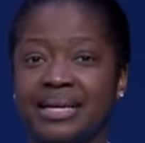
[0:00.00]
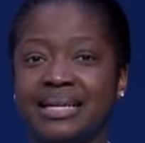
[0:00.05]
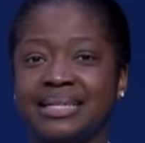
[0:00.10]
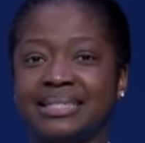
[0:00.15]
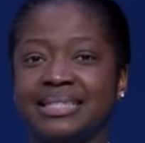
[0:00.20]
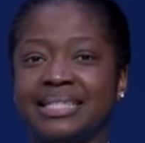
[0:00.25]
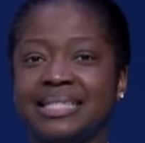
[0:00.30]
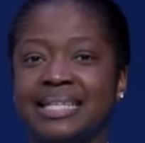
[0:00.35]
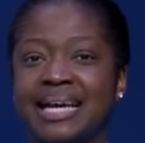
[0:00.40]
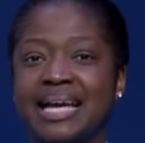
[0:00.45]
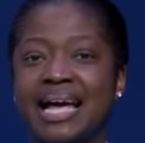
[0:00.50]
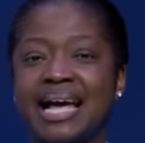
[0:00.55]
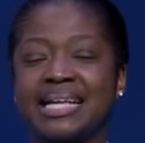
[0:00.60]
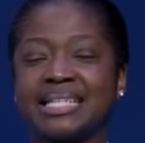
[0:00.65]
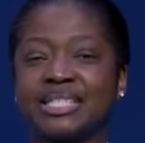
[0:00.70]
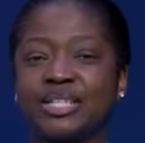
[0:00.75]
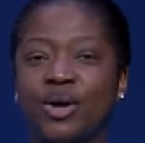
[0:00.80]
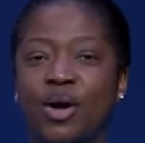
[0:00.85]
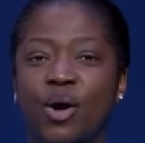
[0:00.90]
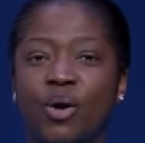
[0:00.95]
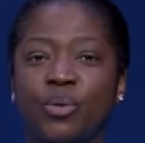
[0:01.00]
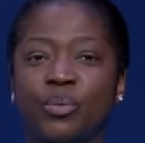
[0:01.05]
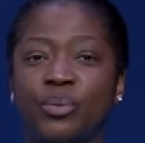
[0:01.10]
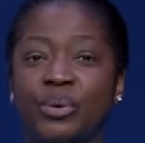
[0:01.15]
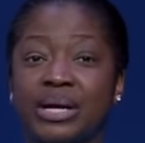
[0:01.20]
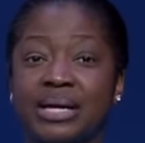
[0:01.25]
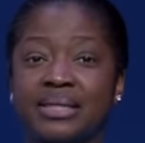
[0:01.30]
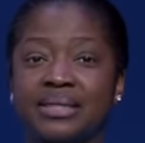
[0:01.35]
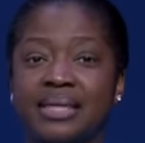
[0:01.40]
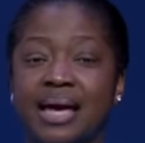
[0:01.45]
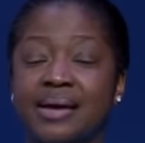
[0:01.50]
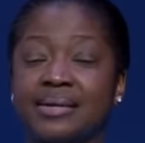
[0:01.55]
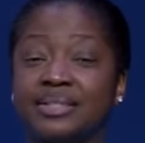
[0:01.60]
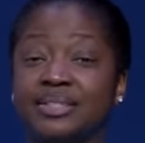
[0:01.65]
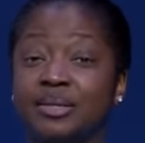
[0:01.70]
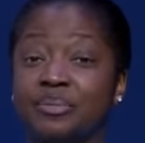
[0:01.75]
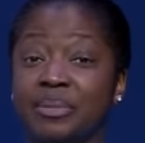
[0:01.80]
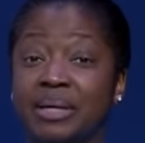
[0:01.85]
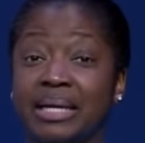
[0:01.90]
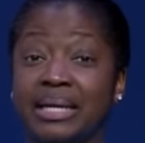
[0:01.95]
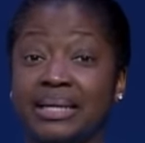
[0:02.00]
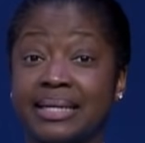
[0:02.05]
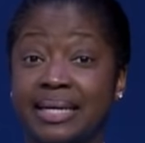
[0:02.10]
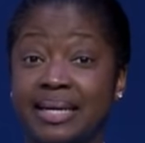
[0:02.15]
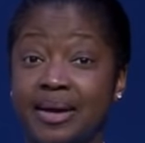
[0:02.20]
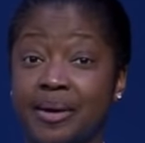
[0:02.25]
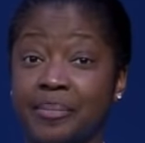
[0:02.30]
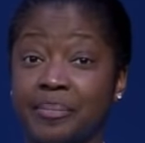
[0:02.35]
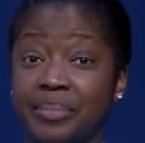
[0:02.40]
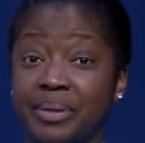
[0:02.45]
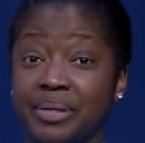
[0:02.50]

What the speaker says: Today I talk with Jaemellah Kemp,